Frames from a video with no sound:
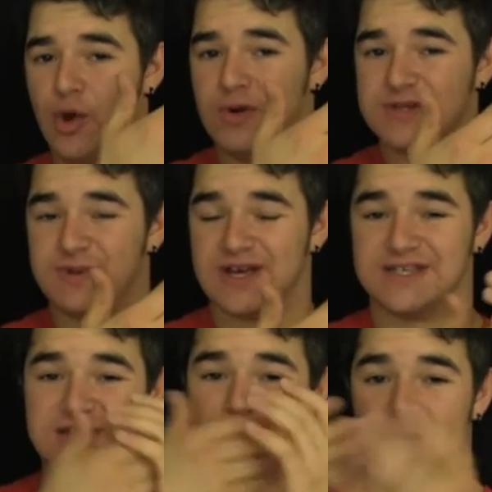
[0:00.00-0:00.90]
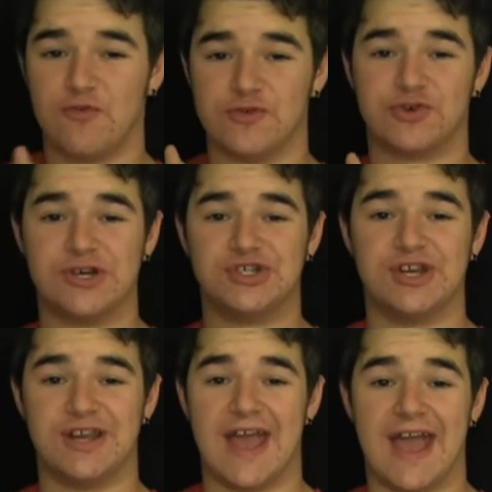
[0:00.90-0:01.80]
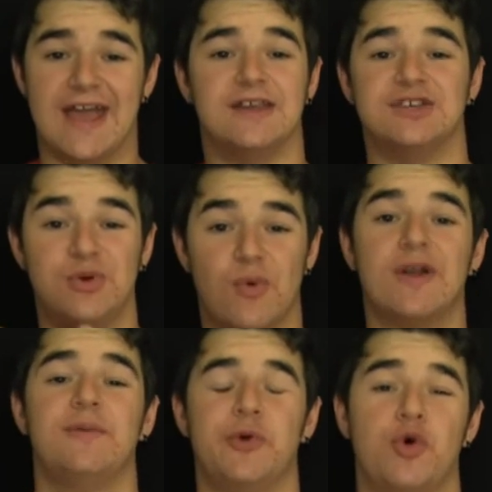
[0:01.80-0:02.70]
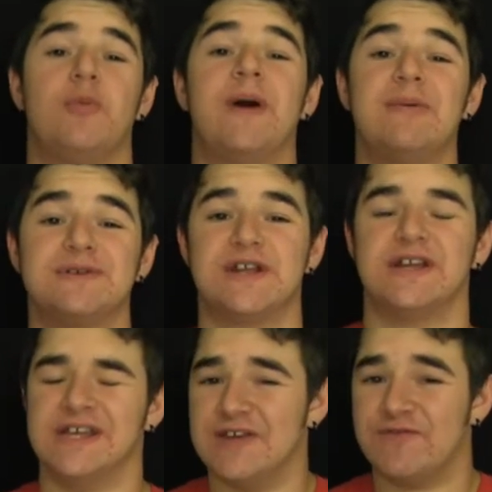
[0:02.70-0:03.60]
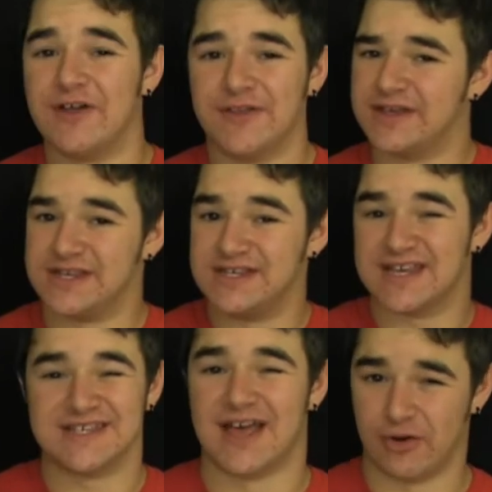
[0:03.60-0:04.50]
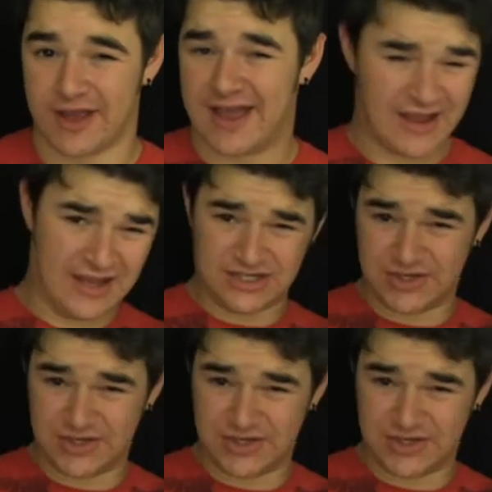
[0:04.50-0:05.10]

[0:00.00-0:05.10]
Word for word: was because his wife was Christian and she wanted to go to a Bible study. He found this. He said, is that okay?